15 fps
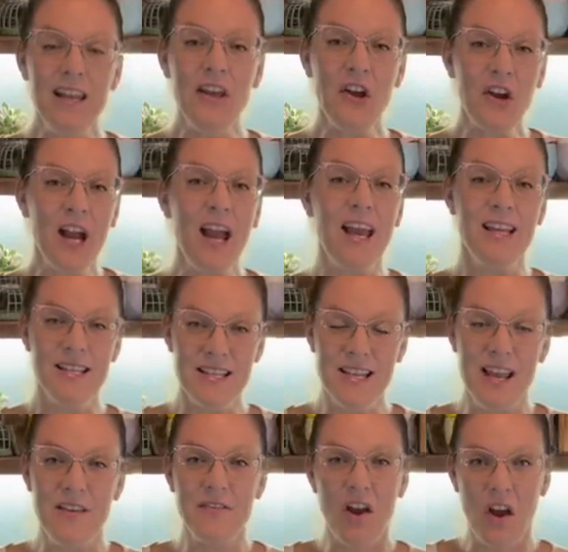here I had
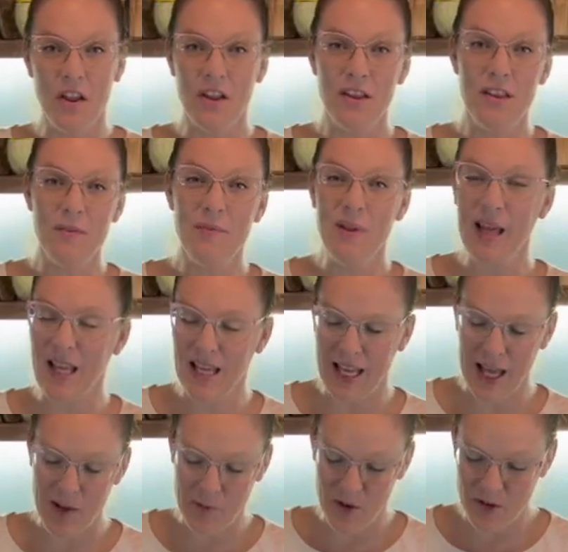saved all of the plant
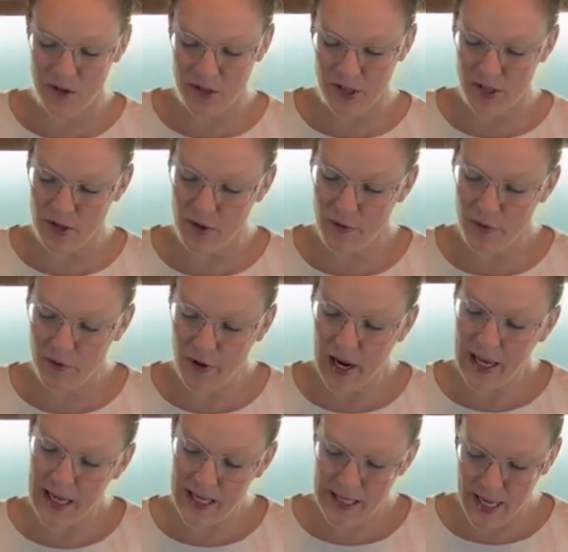labels. So the
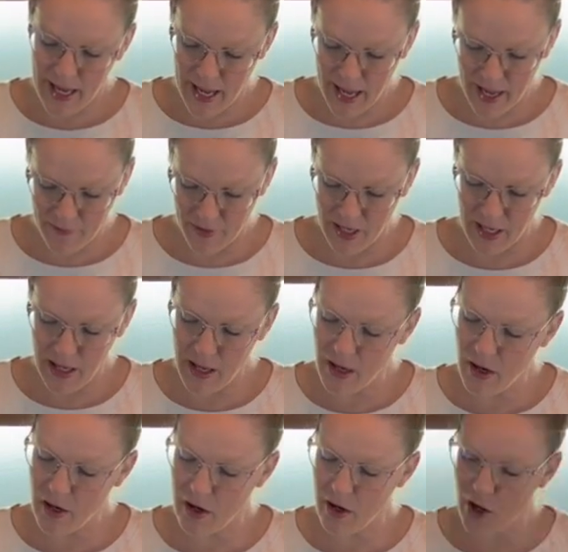varieties I have in here